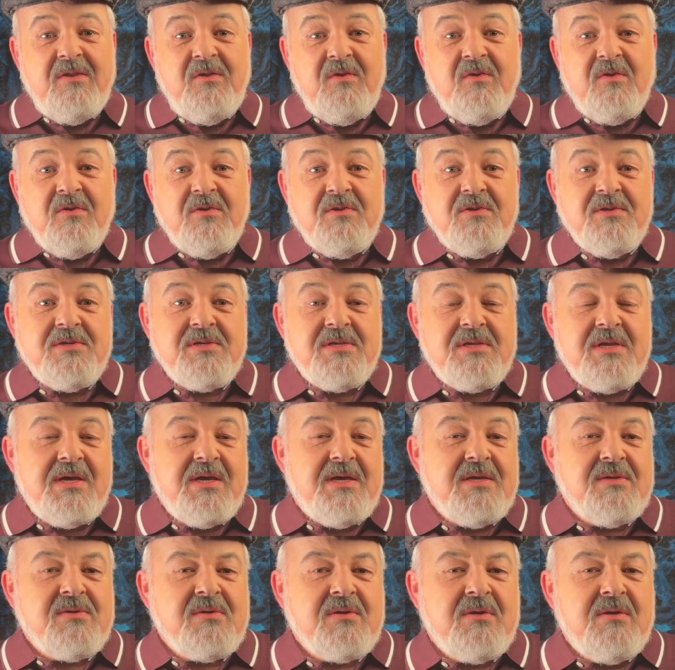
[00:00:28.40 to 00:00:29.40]
you could just
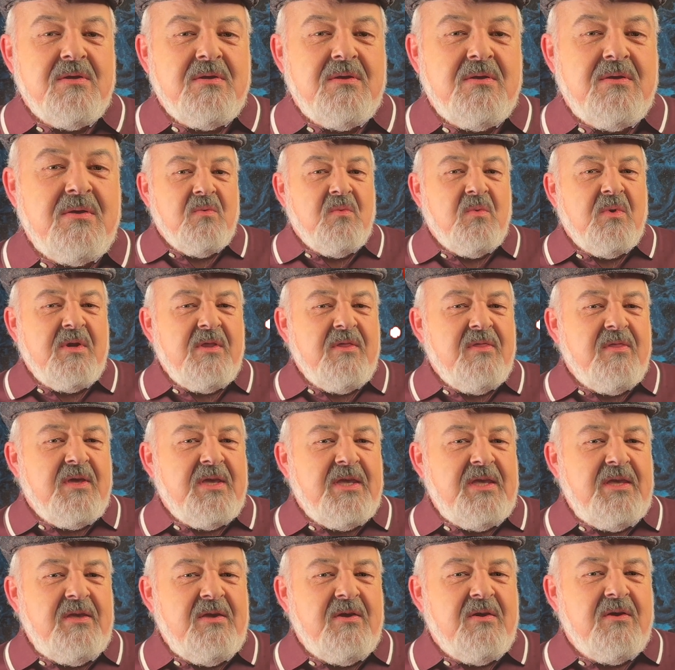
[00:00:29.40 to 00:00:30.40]
ask, what are the
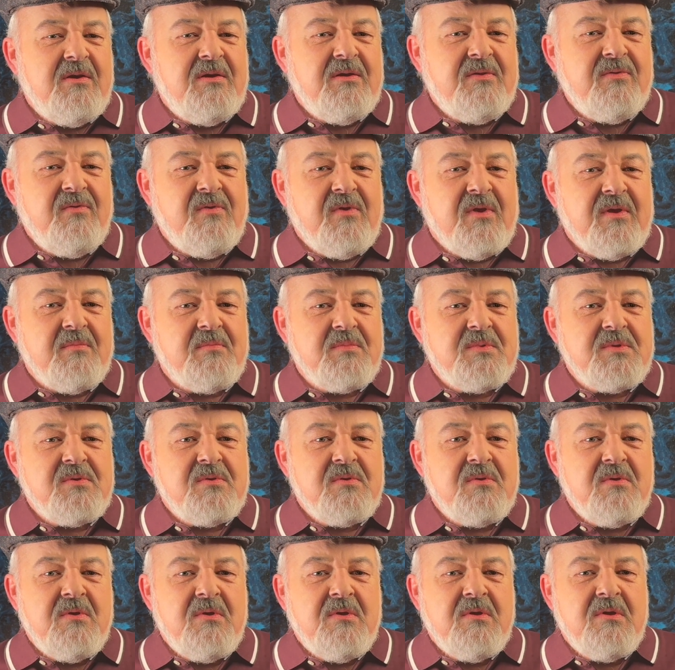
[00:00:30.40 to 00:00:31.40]
key
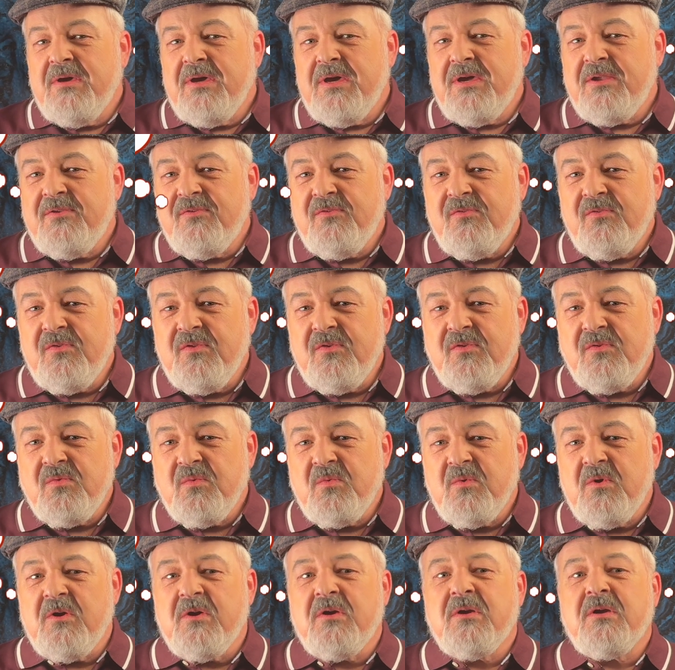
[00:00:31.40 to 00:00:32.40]
concepts? How does this
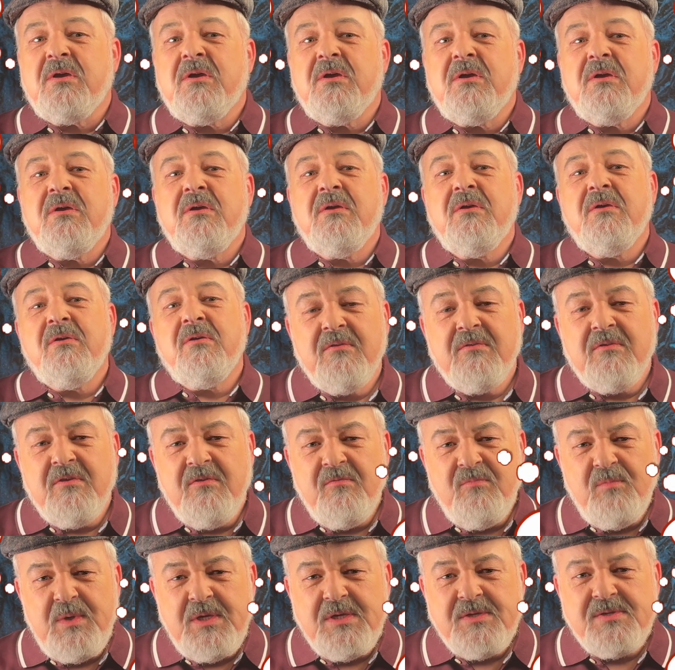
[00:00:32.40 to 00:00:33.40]
work?
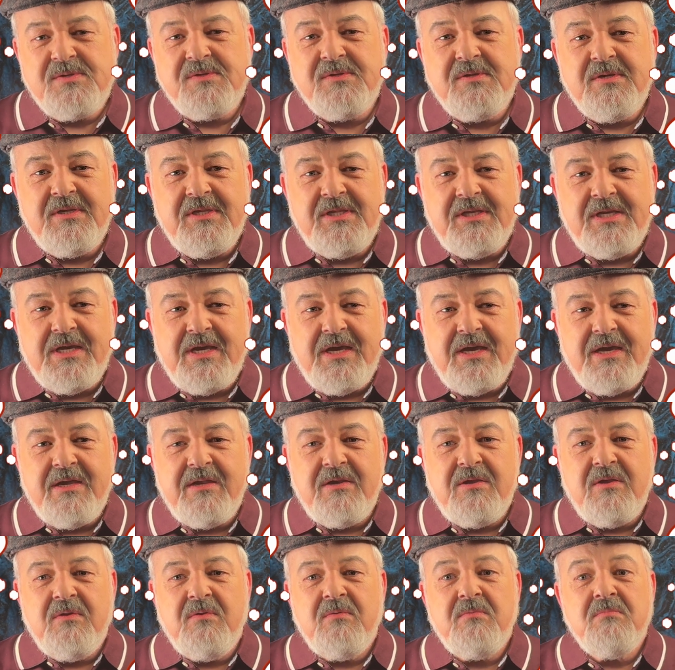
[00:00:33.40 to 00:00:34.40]
Give me a study
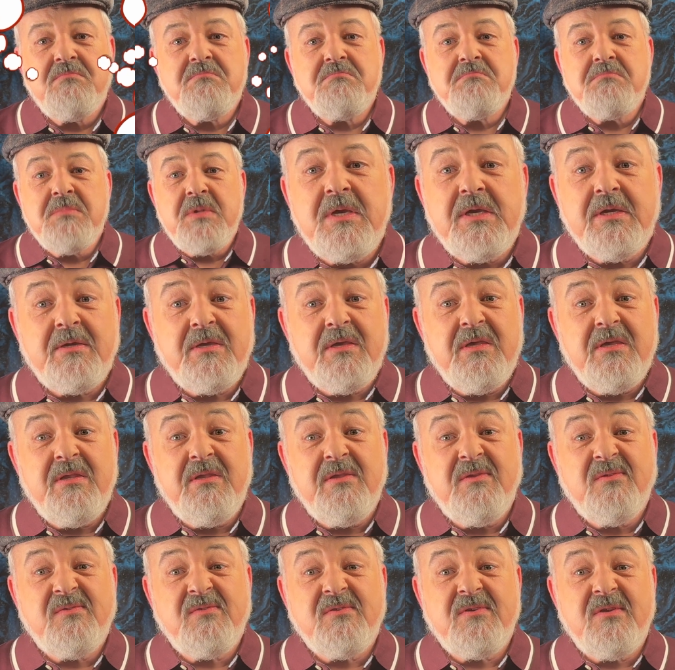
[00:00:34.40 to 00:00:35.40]
guide and get
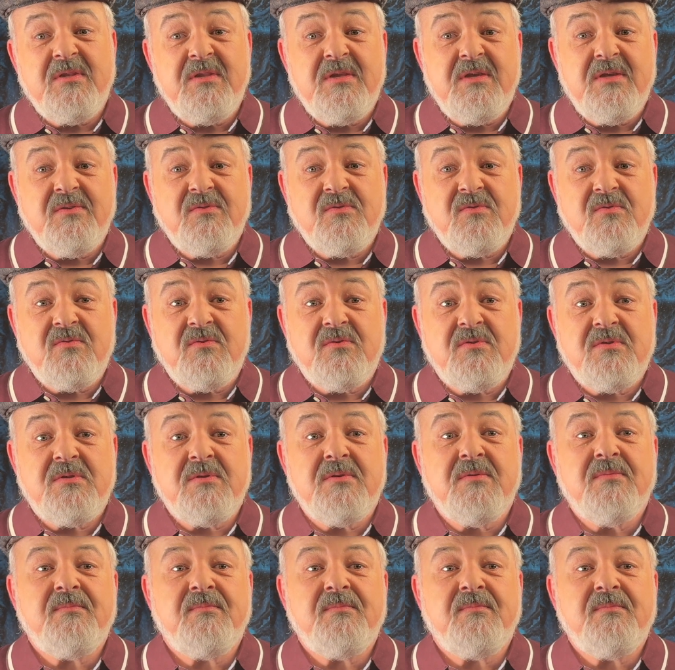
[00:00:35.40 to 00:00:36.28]
instant answers.